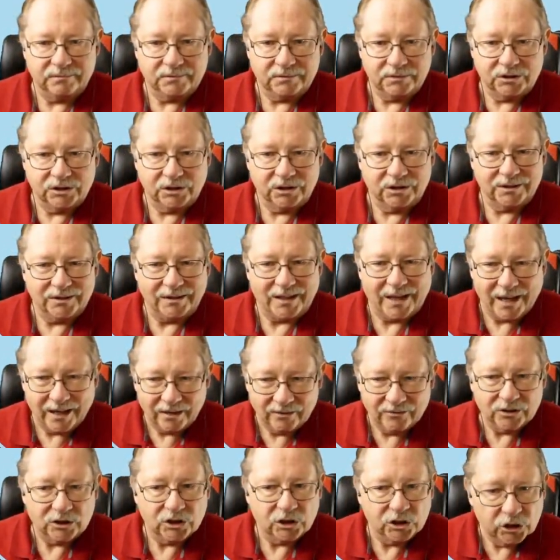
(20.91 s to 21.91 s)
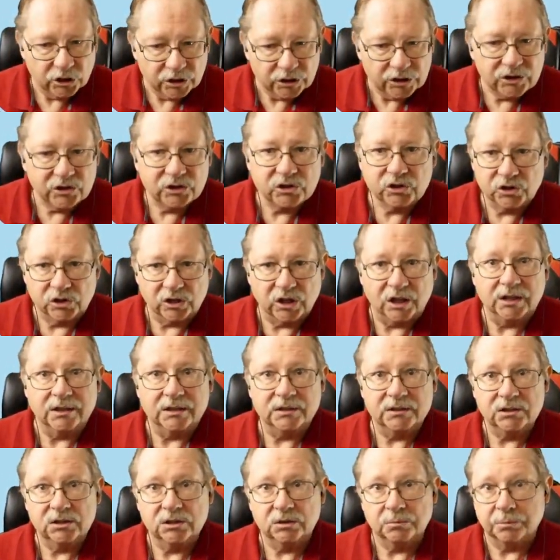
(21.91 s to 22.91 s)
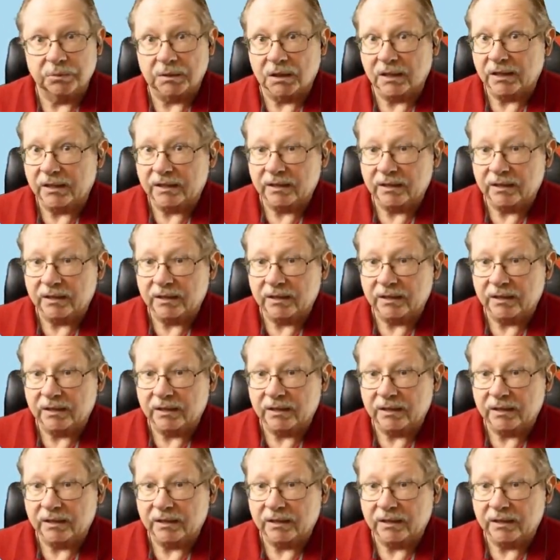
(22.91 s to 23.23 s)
to have a good solid supply